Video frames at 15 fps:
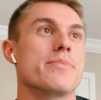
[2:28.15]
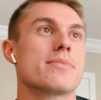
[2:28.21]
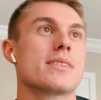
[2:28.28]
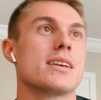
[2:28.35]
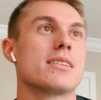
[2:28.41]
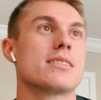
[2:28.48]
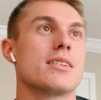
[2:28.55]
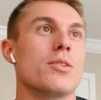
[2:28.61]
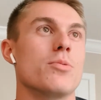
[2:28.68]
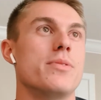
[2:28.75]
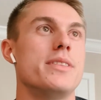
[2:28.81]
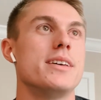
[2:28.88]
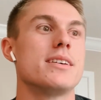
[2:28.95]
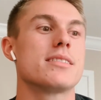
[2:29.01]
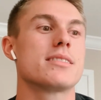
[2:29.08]
So
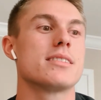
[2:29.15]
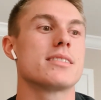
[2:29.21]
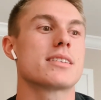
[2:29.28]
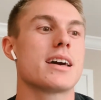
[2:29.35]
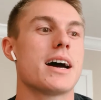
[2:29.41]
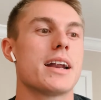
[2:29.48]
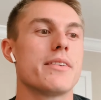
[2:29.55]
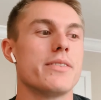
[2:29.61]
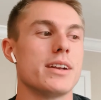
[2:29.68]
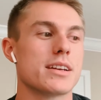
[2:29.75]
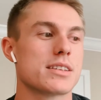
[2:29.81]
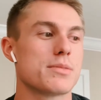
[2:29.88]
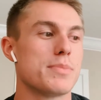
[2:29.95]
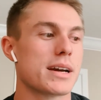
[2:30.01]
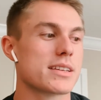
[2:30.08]
this is kind of an
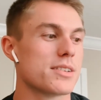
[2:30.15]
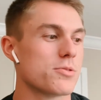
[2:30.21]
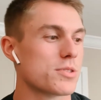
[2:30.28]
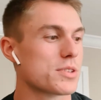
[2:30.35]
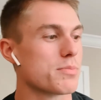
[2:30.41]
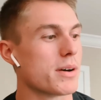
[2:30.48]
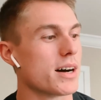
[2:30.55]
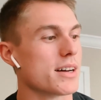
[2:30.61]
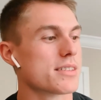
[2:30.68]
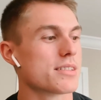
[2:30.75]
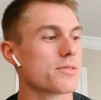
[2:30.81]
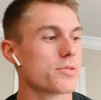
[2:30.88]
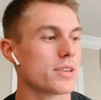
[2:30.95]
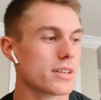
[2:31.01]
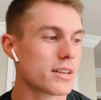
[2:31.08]
expected response.
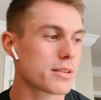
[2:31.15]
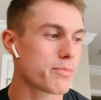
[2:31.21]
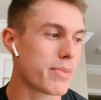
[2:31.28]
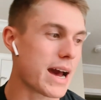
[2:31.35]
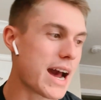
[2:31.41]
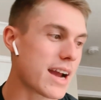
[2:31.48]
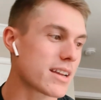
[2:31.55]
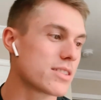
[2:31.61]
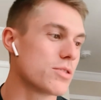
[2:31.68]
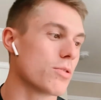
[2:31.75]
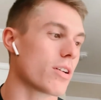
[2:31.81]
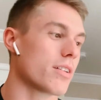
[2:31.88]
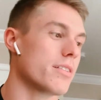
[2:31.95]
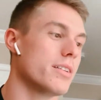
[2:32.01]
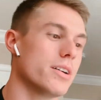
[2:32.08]
If we look back to
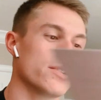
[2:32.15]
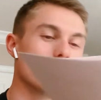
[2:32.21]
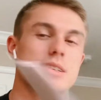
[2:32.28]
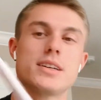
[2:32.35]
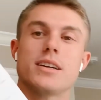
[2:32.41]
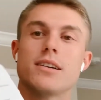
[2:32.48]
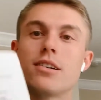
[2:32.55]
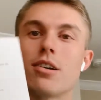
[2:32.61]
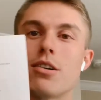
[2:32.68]
our notes here, our